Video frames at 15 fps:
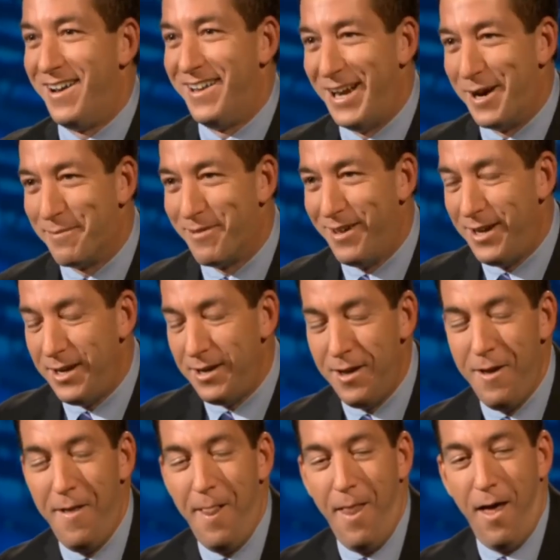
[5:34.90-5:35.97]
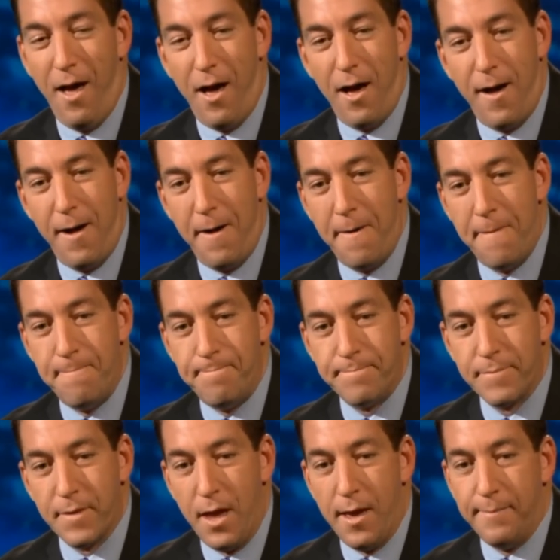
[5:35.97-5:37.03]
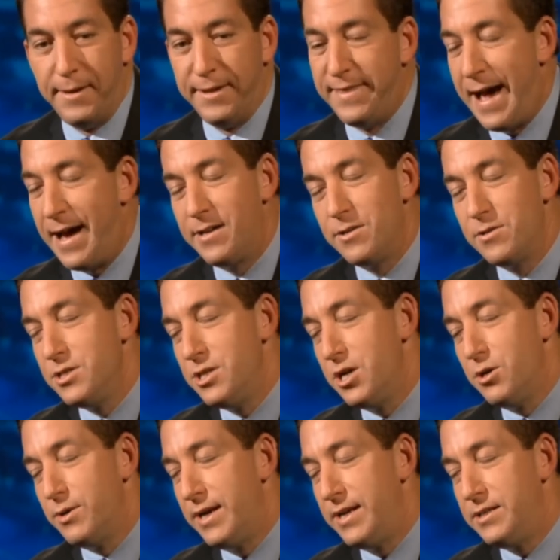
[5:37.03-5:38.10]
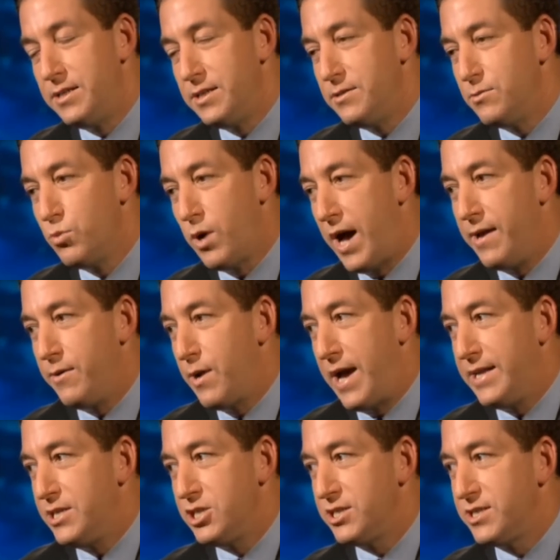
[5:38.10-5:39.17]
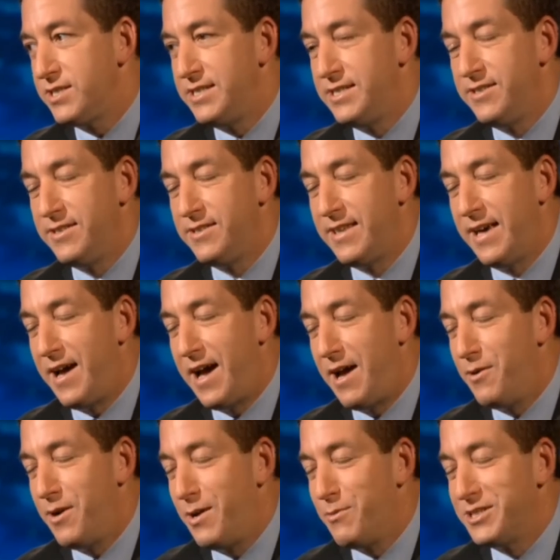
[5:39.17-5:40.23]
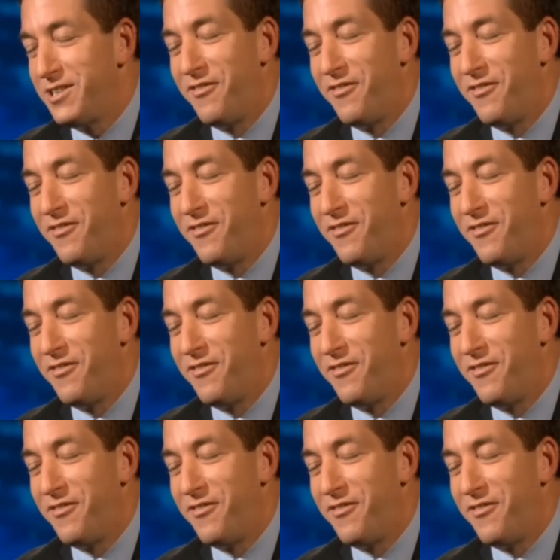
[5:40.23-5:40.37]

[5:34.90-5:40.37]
on an airplane. But that, you know, I